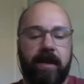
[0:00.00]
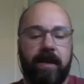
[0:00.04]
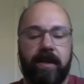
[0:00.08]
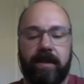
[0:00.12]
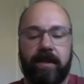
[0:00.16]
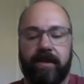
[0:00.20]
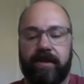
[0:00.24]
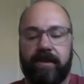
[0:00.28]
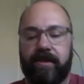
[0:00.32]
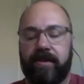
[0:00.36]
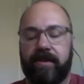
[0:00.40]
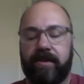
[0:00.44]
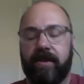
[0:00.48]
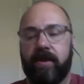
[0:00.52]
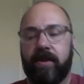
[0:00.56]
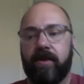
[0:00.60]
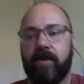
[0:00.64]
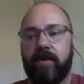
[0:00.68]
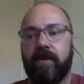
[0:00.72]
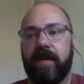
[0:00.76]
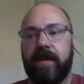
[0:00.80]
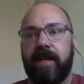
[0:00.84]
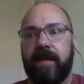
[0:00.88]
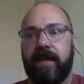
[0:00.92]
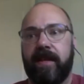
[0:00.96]

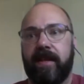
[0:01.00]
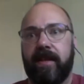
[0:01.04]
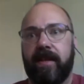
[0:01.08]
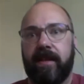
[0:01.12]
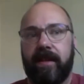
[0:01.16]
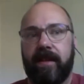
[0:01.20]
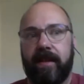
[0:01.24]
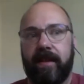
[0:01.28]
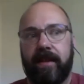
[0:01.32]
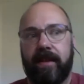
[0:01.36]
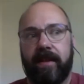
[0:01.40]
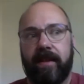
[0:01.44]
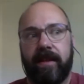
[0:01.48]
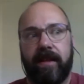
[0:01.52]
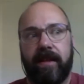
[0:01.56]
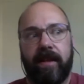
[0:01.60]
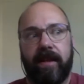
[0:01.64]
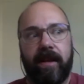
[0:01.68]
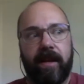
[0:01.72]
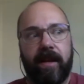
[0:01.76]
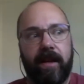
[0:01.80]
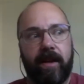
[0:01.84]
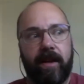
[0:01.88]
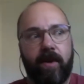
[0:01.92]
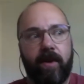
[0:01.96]
So,
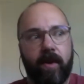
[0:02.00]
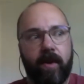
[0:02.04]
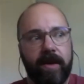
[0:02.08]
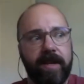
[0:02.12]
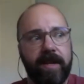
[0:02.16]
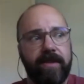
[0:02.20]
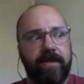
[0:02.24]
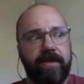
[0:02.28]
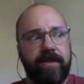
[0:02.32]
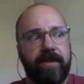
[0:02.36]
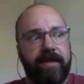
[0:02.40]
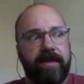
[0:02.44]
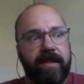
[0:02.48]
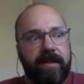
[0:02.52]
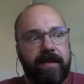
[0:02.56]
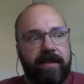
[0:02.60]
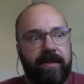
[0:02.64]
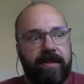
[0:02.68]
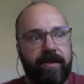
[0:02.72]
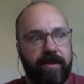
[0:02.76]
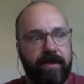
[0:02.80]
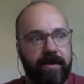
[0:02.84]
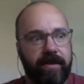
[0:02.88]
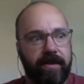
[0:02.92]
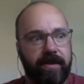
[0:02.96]
according to the
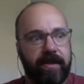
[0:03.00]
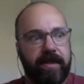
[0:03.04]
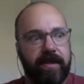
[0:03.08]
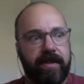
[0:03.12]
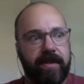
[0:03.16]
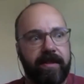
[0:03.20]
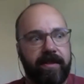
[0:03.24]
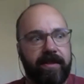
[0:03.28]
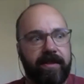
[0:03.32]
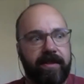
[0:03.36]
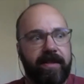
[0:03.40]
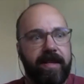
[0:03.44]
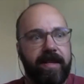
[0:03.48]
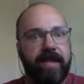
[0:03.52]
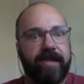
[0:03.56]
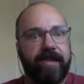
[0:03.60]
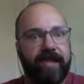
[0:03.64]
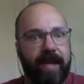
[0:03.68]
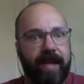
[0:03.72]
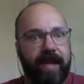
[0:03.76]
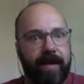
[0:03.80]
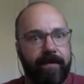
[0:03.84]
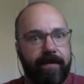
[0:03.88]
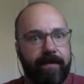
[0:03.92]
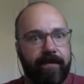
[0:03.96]

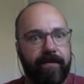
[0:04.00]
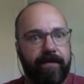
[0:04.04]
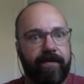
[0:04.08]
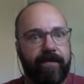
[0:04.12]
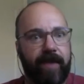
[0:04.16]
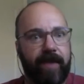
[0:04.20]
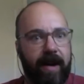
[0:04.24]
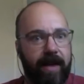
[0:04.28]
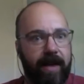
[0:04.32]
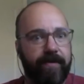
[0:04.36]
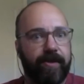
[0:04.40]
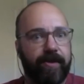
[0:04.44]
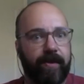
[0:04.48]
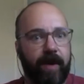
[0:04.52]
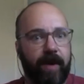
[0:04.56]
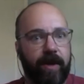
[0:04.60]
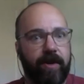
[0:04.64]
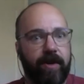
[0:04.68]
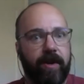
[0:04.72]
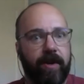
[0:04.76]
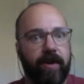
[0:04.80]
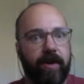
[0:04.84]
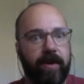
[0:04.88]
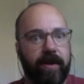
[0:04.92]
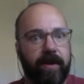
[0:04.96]
DSM-5, so our
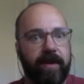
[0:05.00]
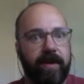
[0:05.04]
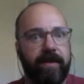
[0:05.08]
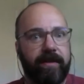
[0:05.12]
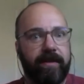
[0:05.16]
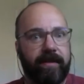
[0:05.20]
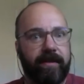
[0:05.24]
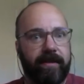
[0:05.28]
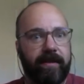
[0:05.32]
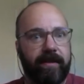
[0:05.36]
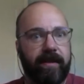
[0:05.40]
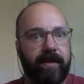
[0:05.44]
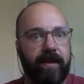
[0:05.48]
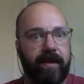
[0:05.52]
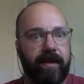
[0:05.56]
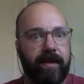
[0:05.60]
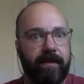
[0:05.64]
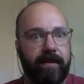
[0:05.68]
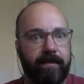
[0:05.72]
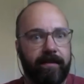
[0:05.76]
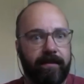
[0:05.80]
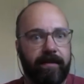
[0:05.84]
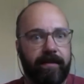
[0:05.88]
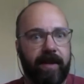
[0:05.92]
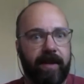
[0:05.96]
current
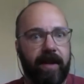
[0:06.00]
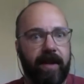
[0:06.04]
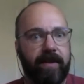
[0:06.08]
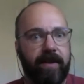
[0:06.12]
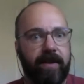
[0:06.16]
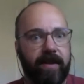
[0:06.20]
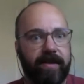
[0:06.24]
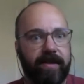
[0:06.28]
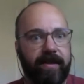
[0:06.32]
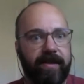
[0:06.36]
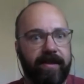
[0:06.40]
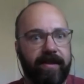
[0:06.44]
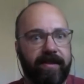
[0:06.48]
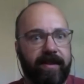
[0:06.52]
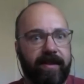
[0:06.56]
diagnostic